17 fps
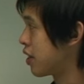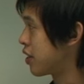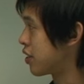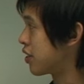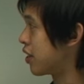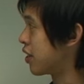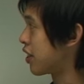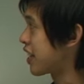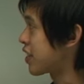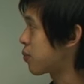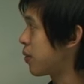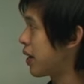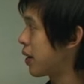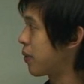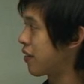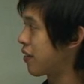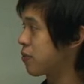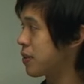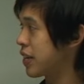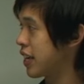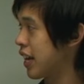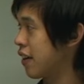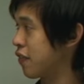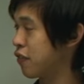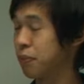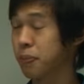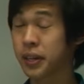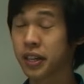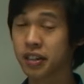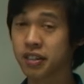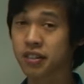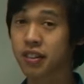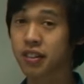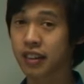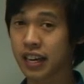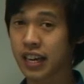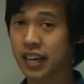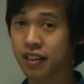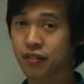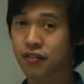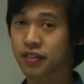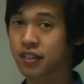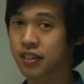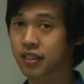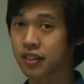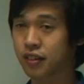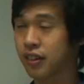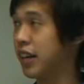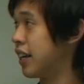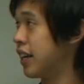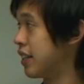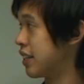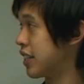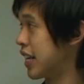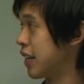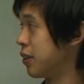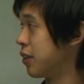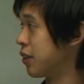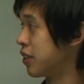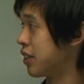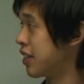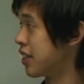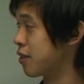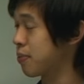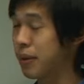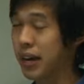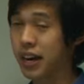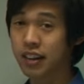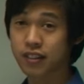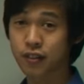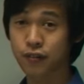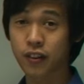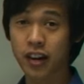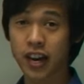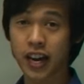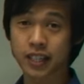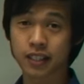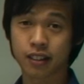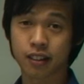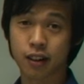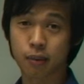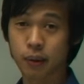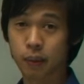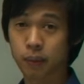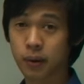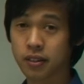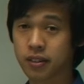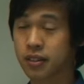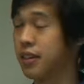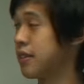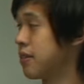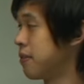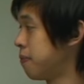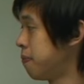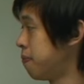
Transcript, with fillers: So that's why we have to be careful, because the heat of di dilution is, about, is a very exothermic process.